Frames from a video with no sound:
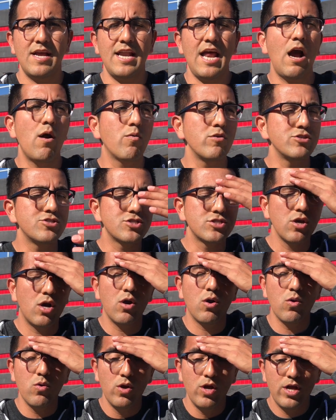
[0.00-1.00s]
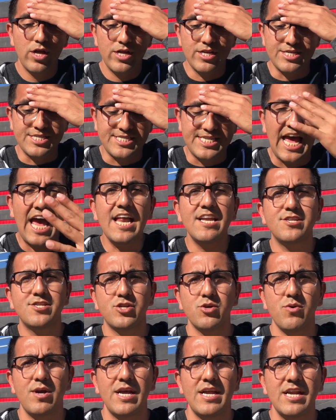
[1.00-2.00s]
And how we're so dead
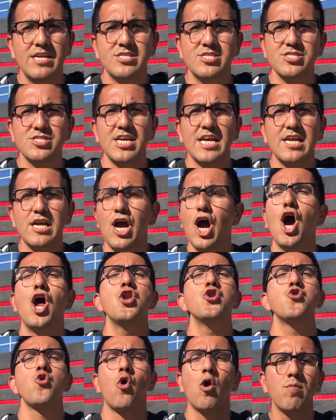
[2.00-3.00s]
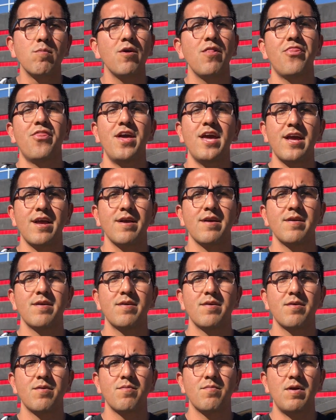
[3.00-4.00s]
to it. It's just like a normal thing,
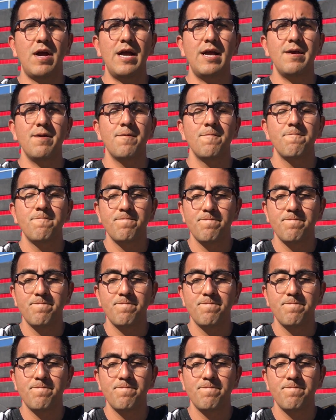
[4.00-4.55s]
right?